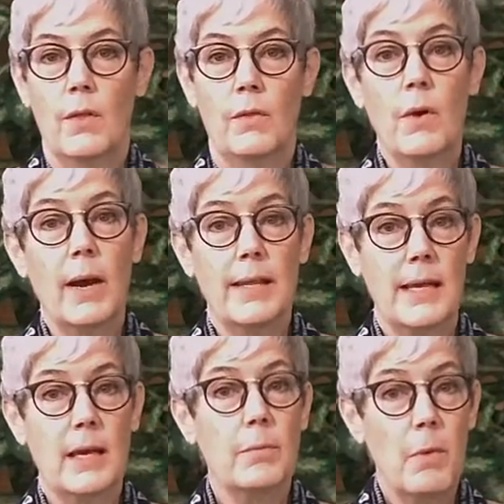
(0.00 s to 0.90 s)
Though I
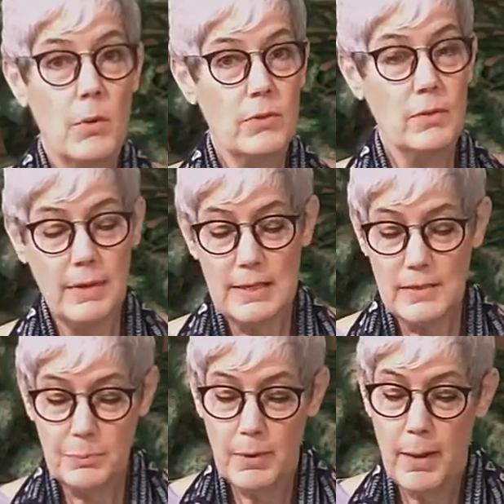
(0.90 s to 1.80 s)
think most of
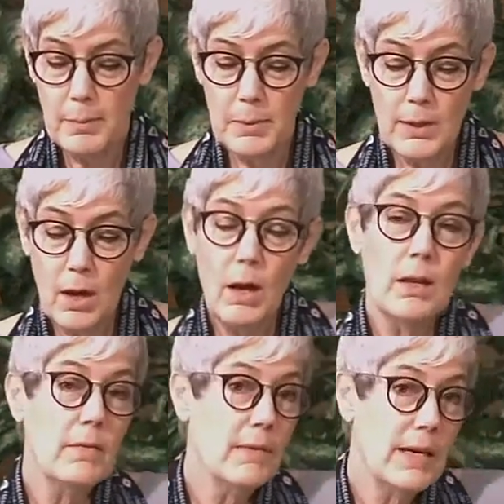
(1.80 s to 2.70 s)
us, probably
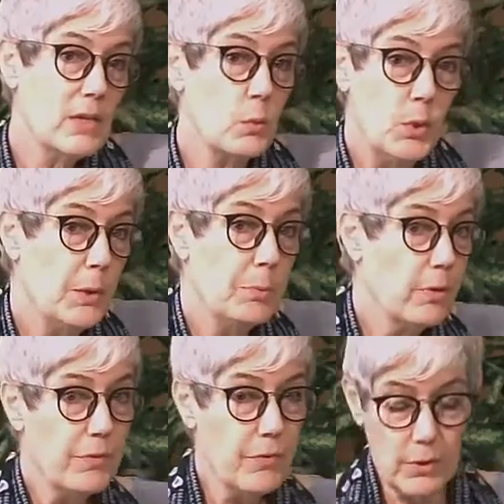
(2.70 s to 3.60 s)
all of us, would
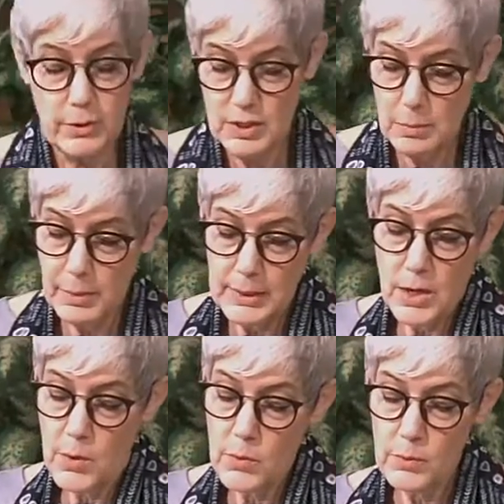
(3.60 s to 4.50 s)
prefer to be
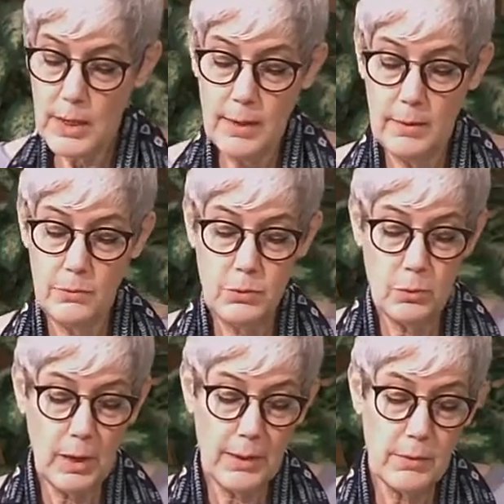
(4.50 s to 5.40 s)
known
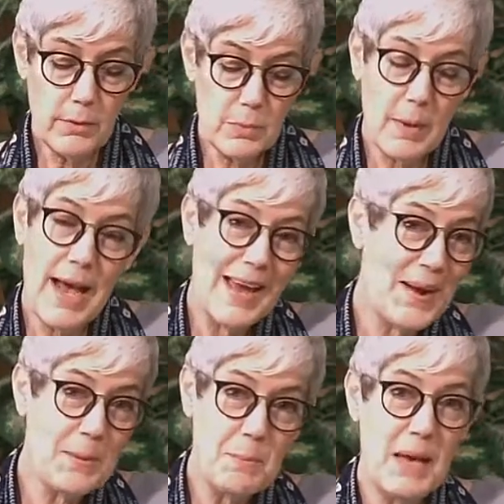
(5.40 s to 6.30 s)
to others by
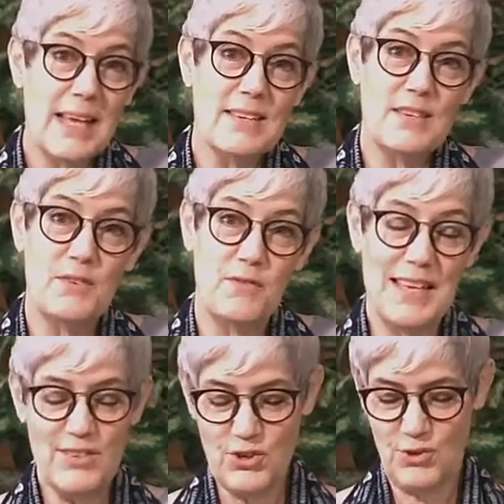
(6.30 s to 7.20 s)
our best
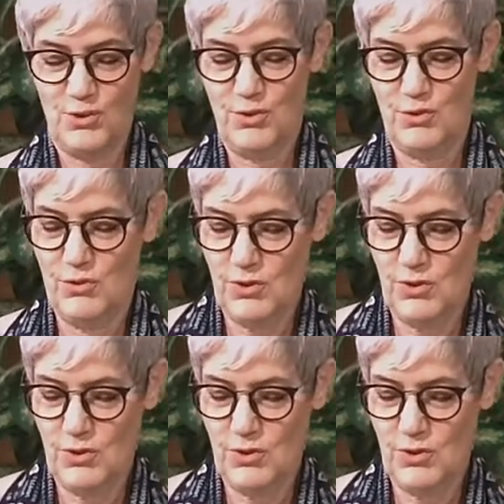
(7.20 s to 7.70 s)
features,